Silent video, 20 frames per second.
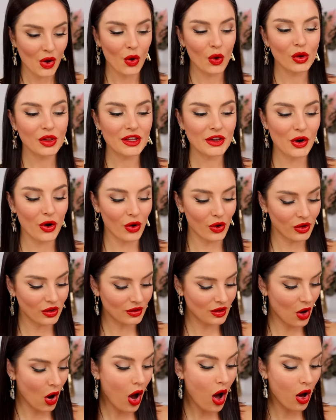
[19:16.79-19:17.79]
All in
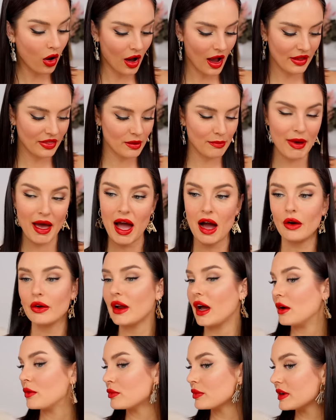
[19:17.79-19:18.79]
all, oh, and the
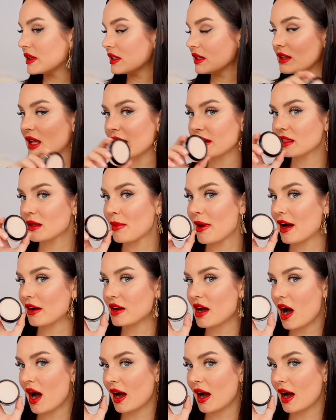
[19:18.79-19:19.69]
powder, I really like the powder